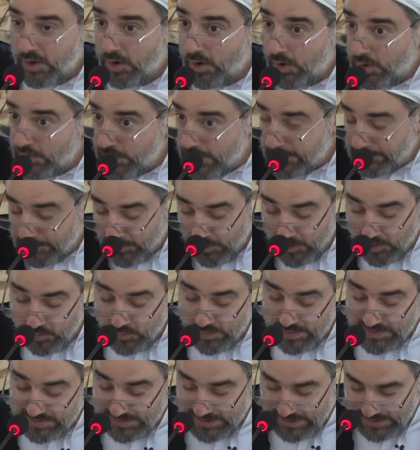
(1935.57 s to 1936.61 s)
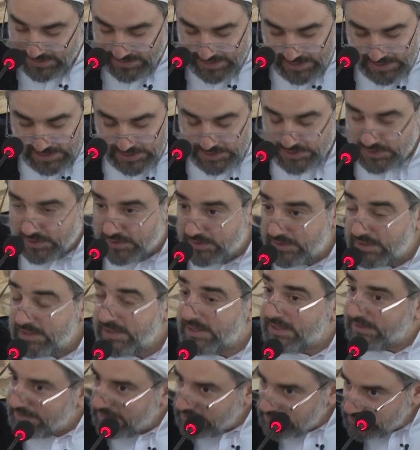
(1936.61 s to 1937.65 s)
on a par with their nature,
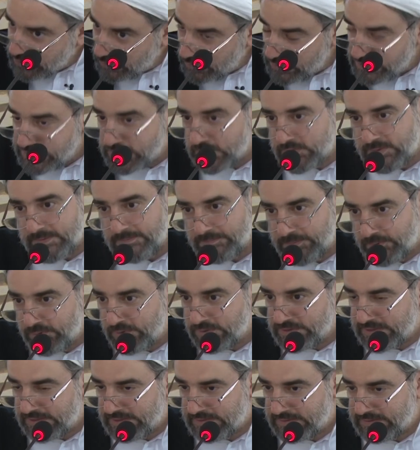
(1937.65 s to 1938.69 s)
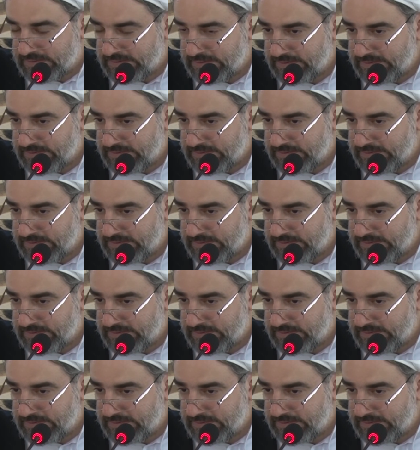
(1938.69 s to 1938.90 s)
that's also important.